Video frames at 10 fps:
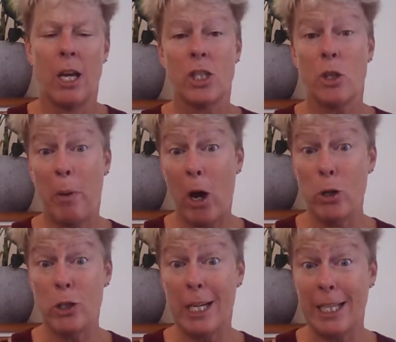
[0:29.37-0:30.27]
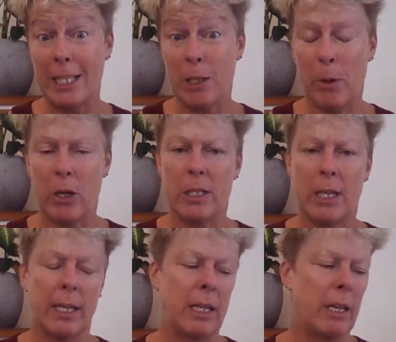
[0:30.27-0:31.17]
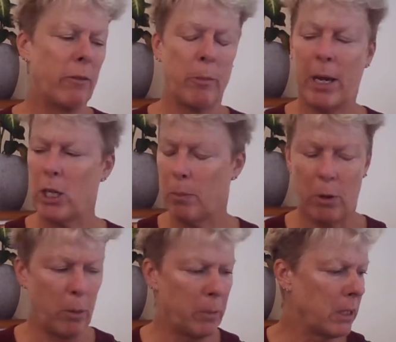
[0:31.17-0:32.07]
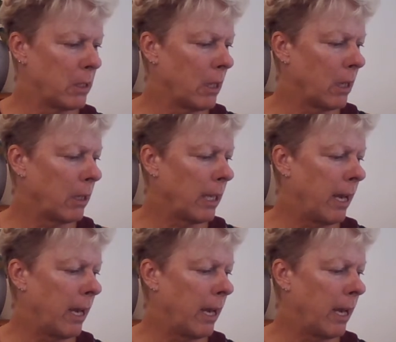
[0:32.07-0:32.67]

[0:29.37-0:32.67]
supposedly, information purposes only,